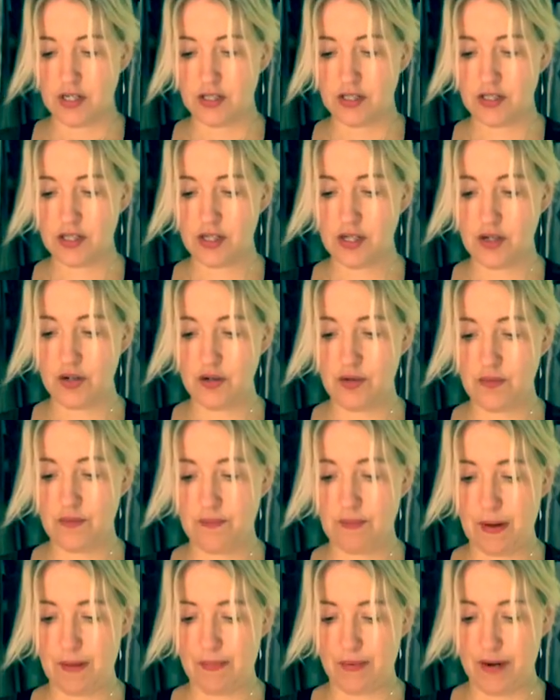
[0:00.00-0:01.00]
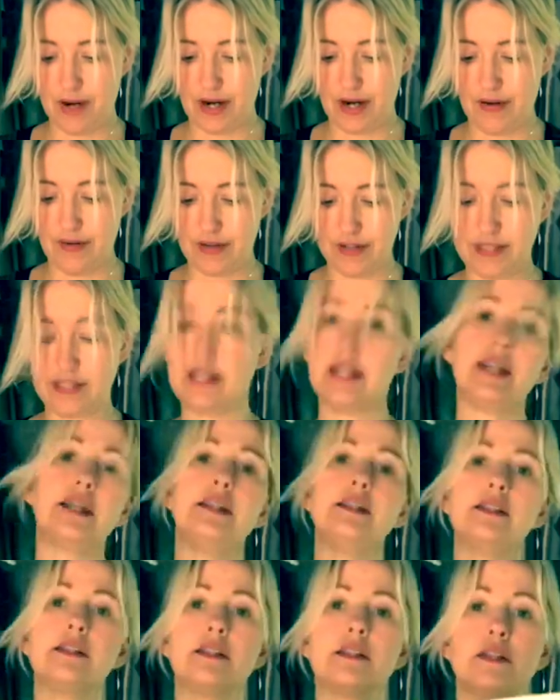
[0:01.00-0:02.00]
So, my
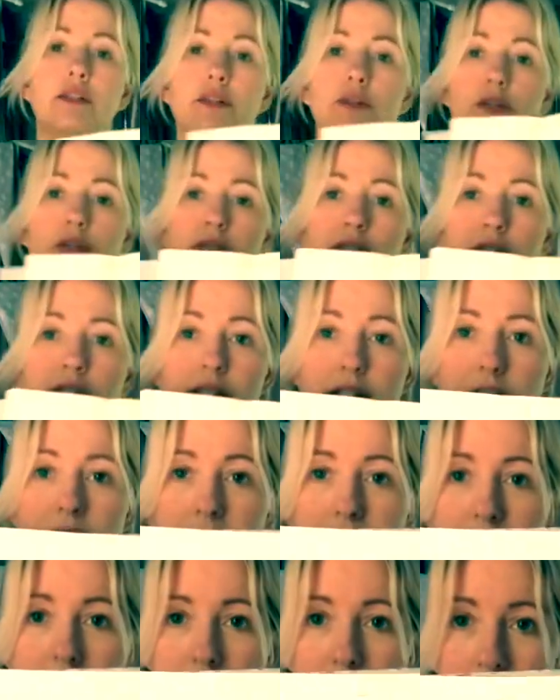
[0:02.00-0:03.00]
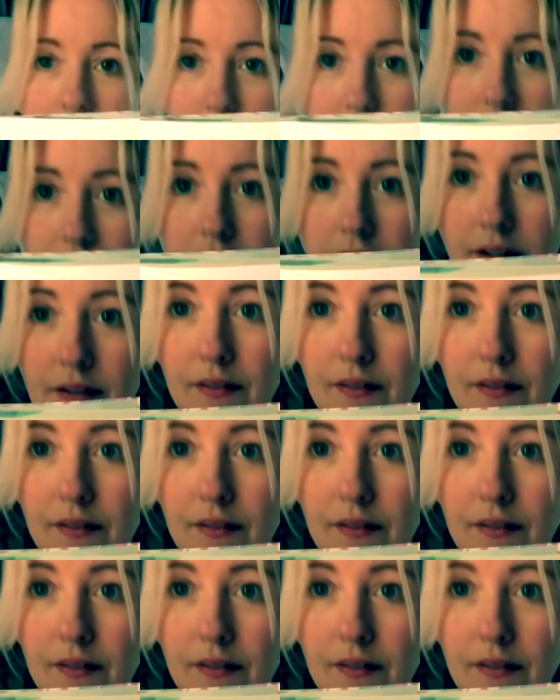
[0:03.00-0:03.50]
priorities, you can see here,